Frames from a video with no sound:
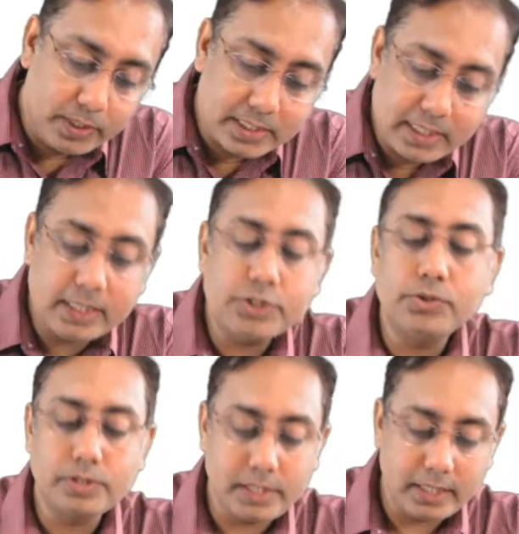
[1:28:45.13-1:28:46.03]
Who is
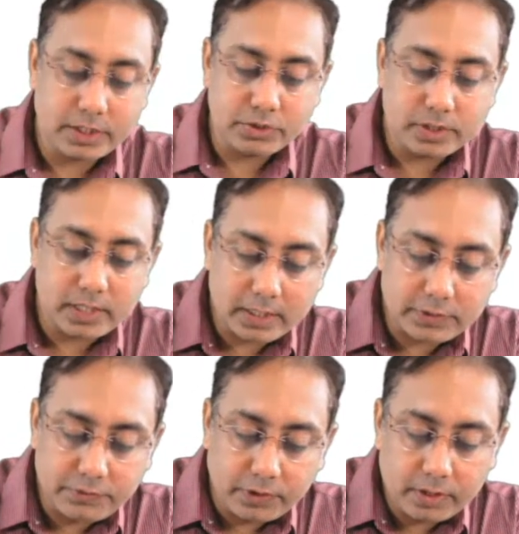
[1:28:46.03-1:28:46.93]
CHO? CHO
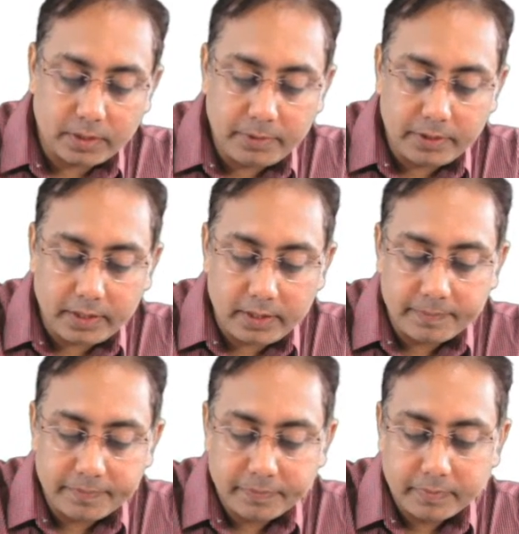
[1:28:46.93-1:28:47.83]
stands for
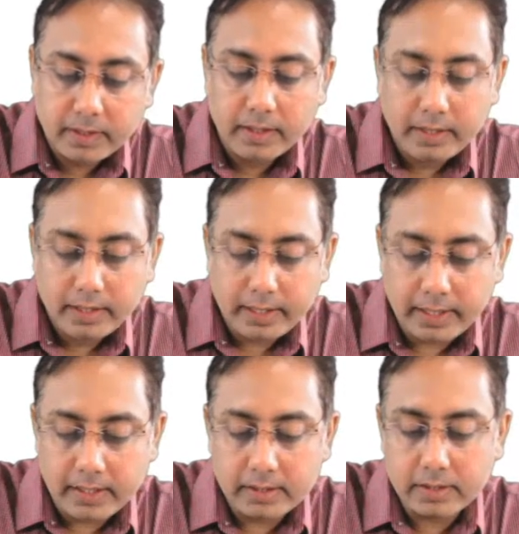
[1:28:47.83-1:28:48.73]
Community
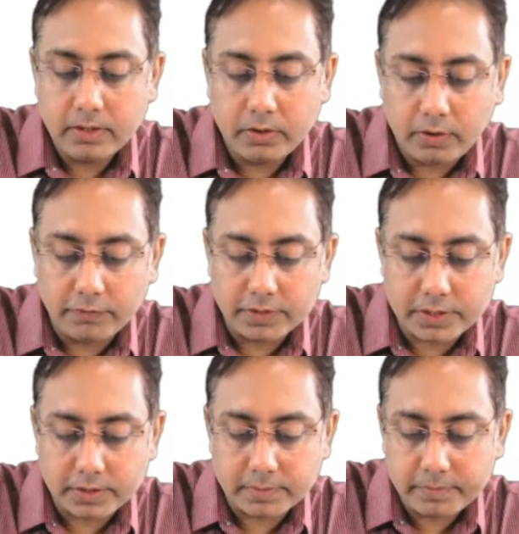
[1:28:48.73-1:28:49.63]
Health
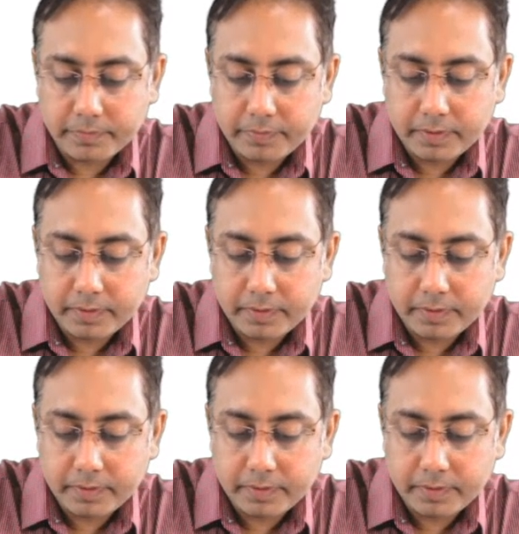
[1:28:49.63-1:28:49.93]
Officer.